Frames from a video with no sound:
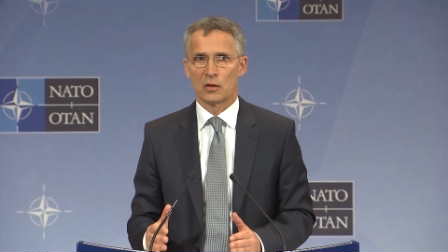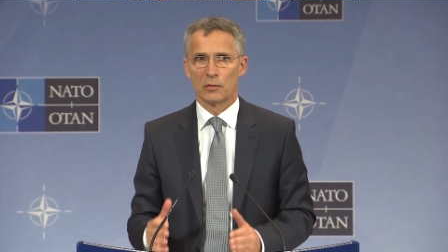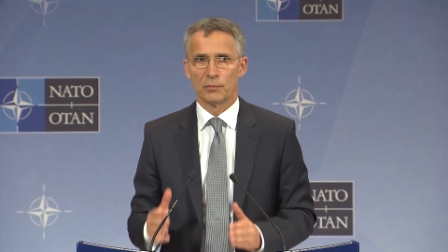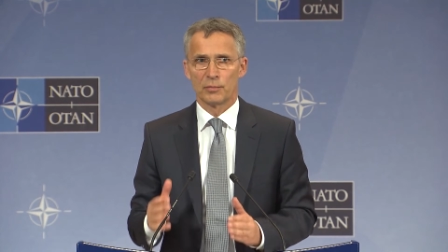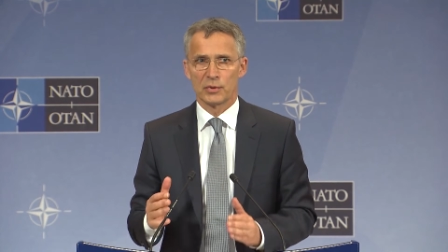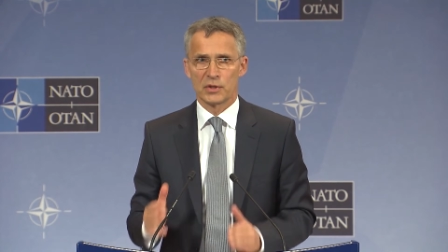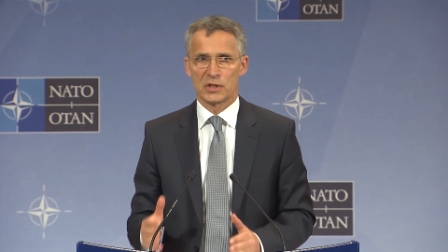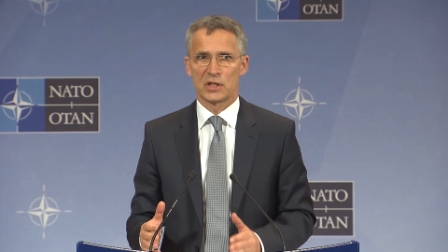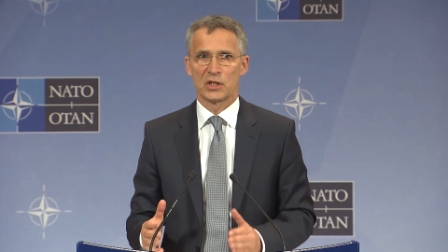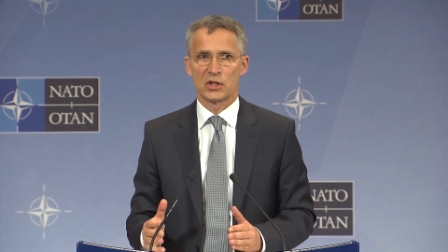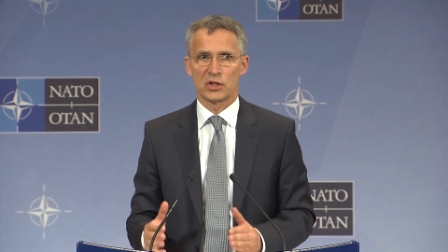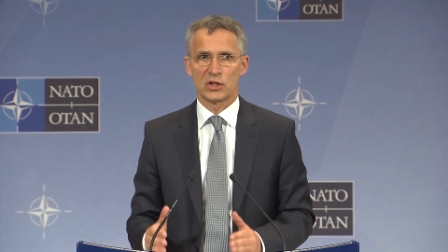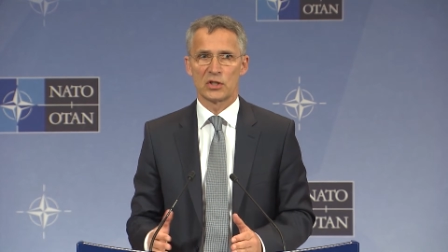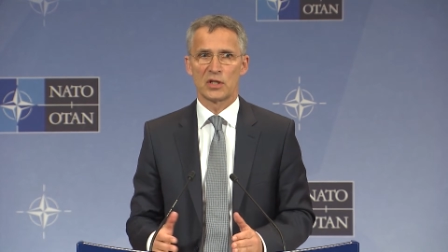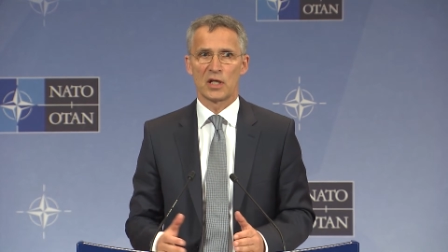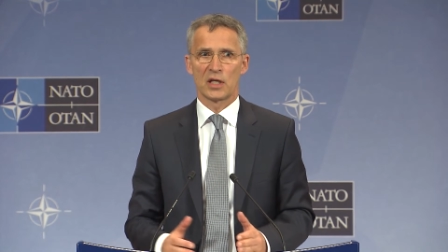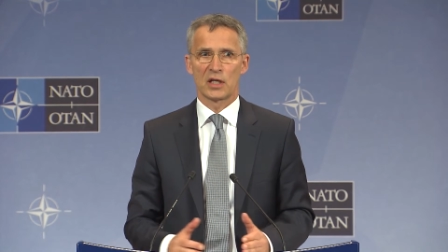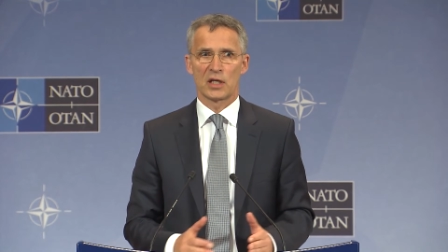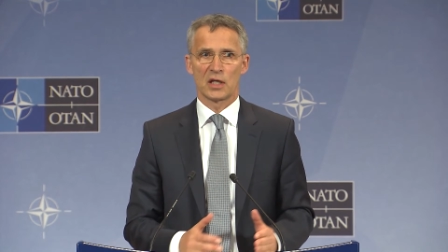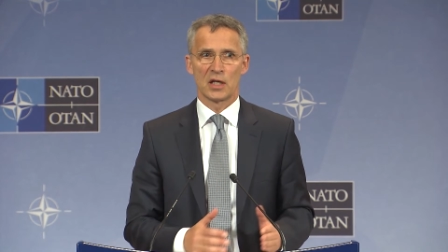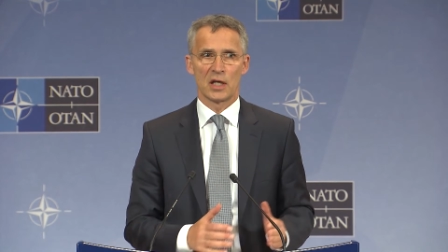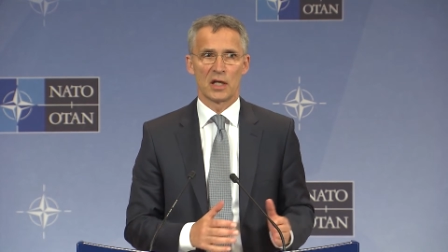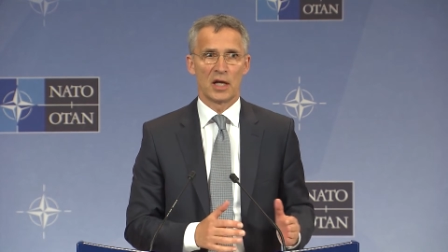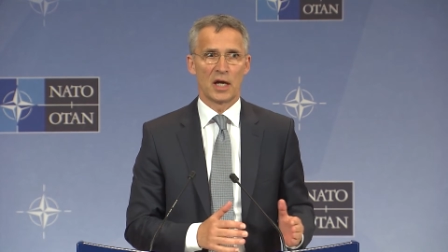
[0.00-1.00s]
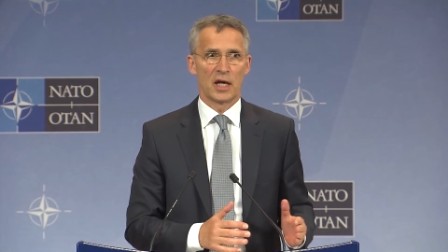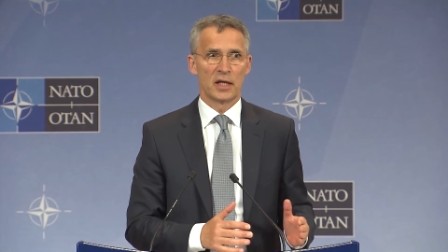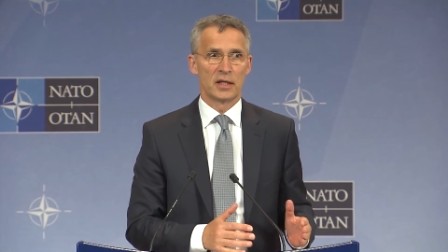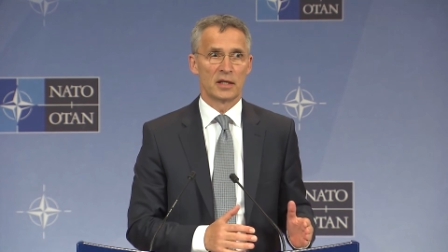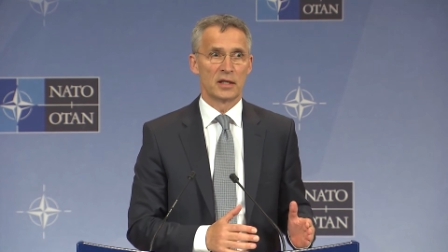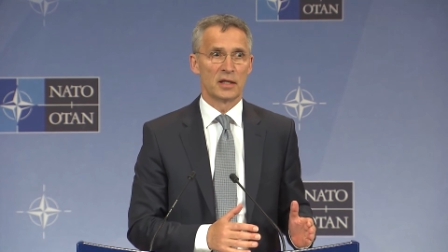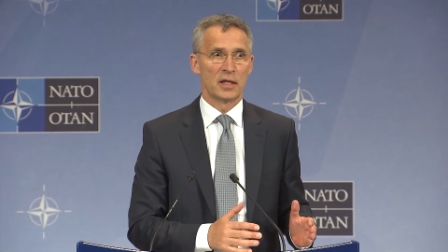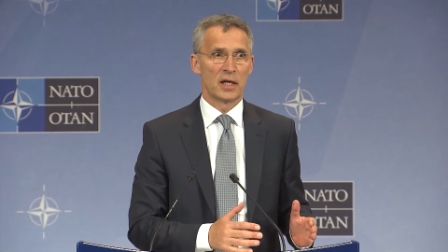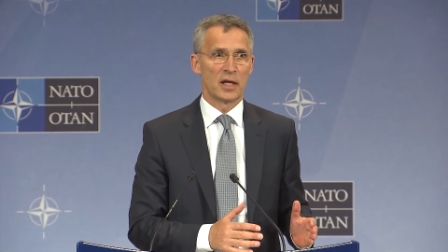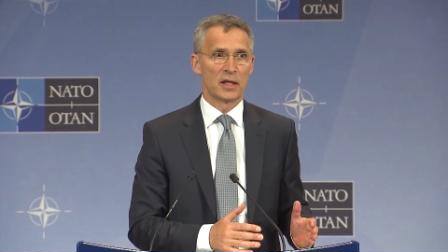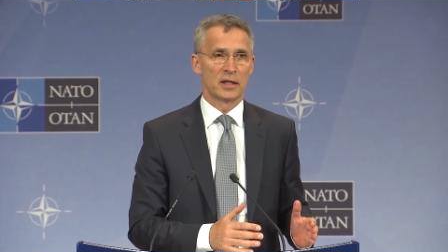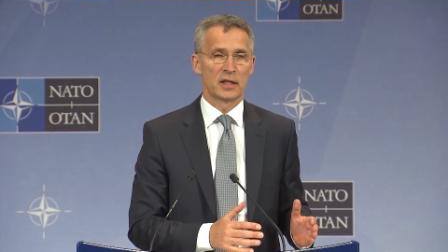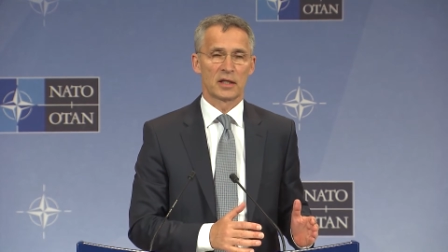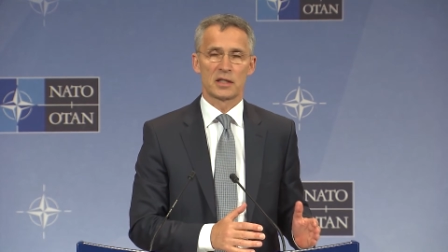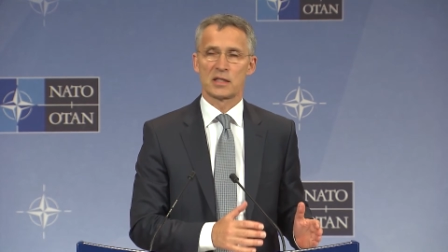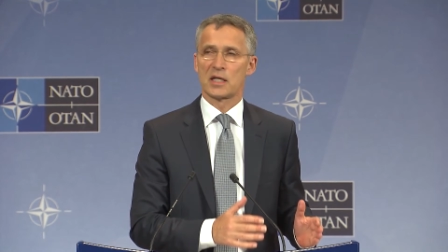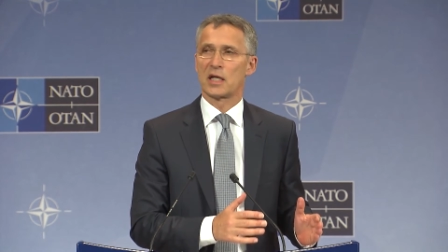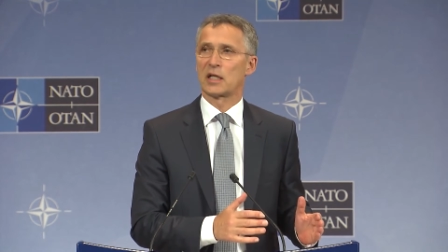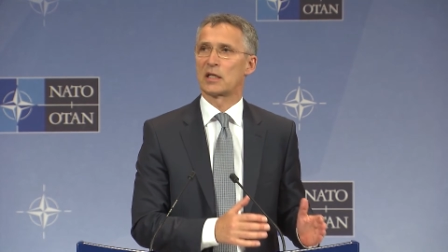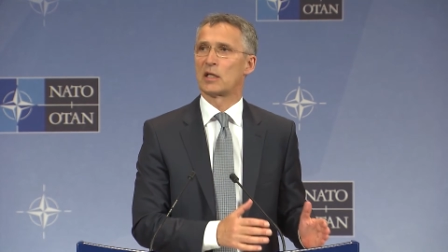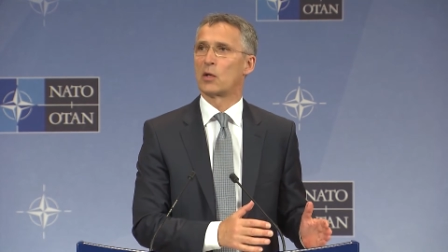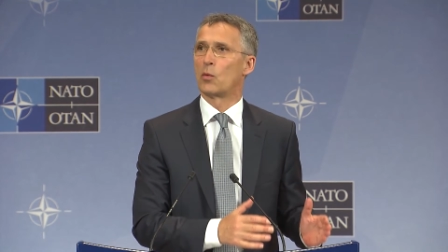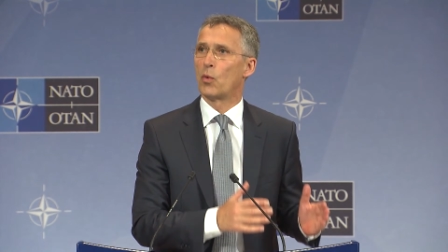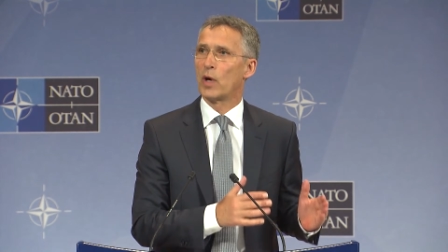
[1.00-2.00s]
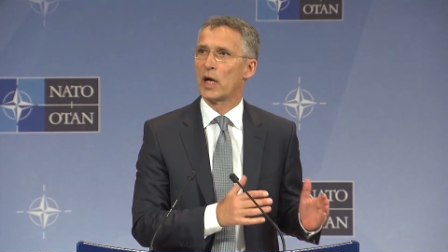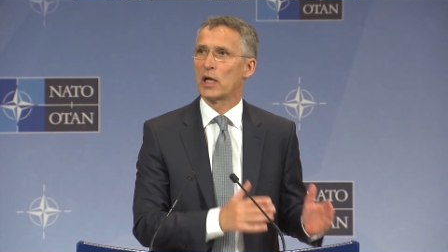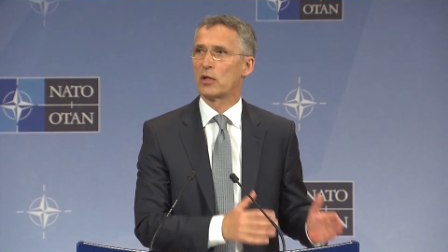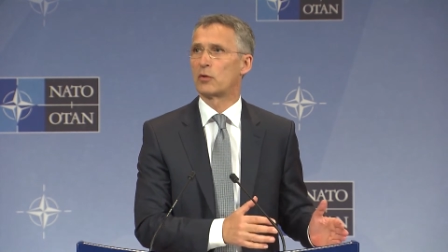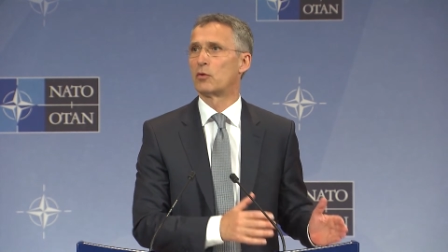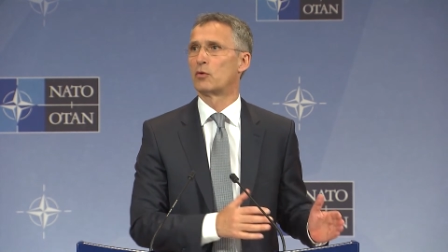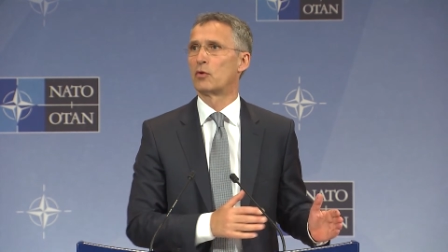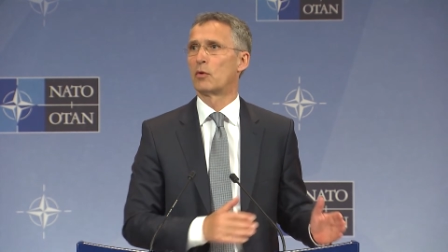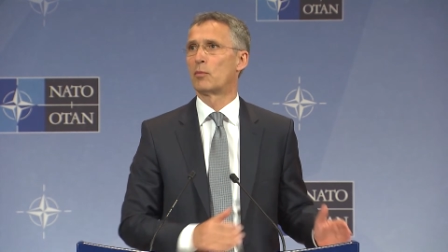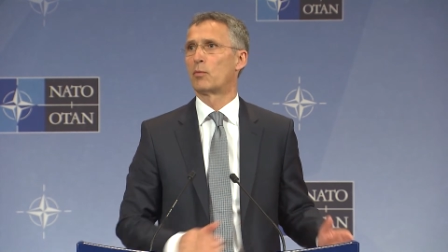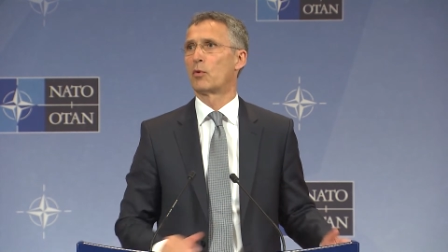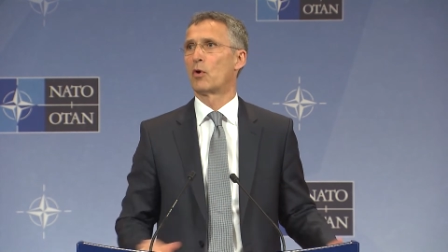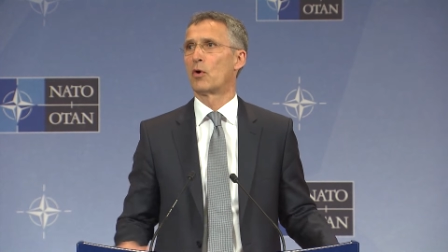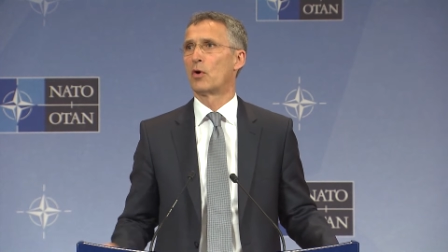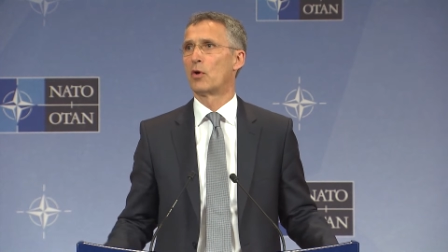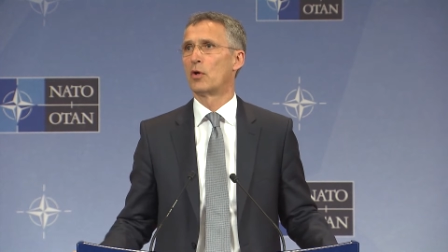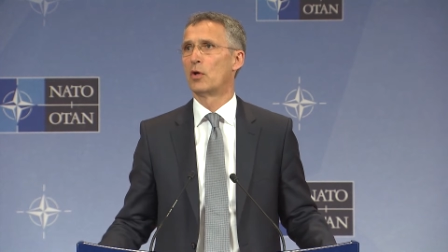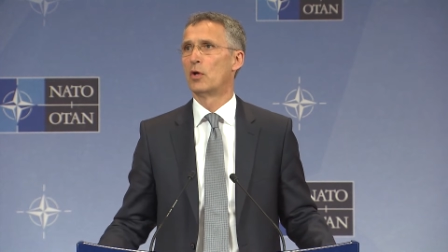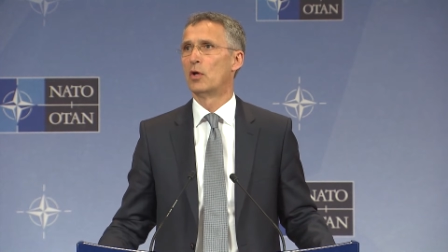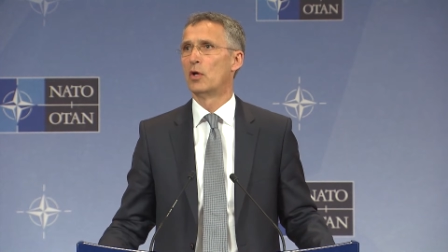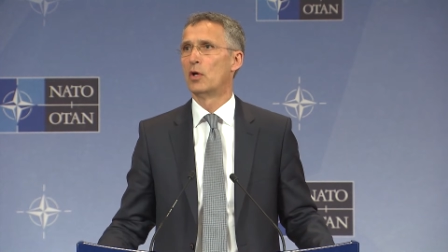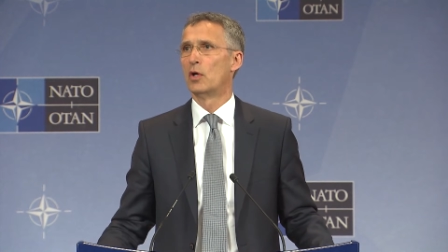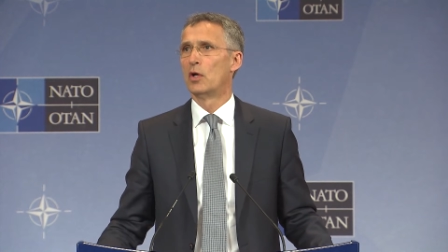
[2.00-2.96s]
composition and exactly where to deploy.